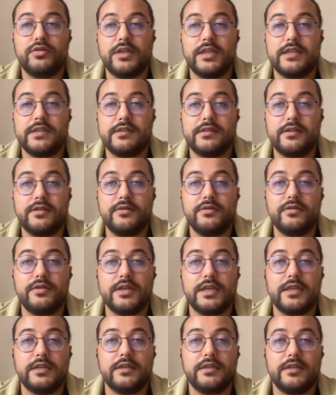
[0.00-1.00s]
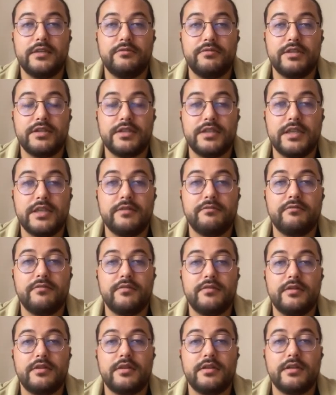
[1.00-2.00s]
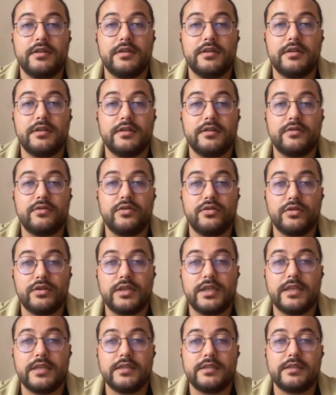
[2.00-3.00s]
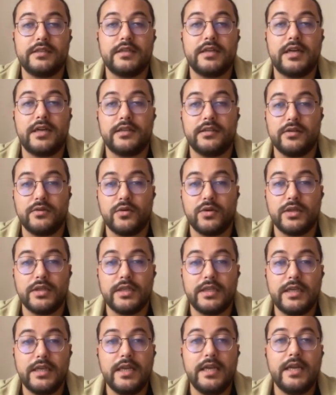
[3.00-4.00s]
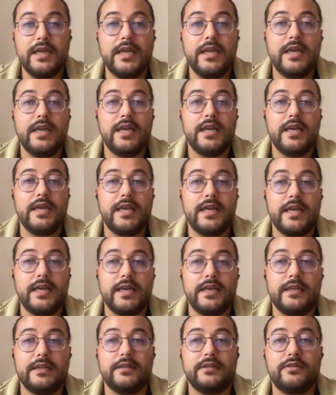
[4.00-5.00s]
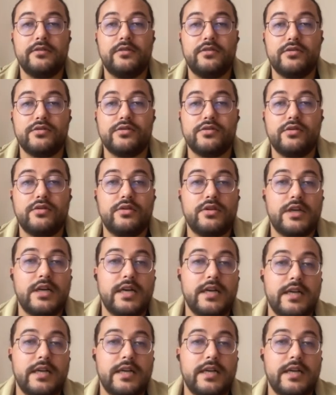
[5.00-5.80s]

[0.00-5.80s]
SKU and image name contains the other one. And also I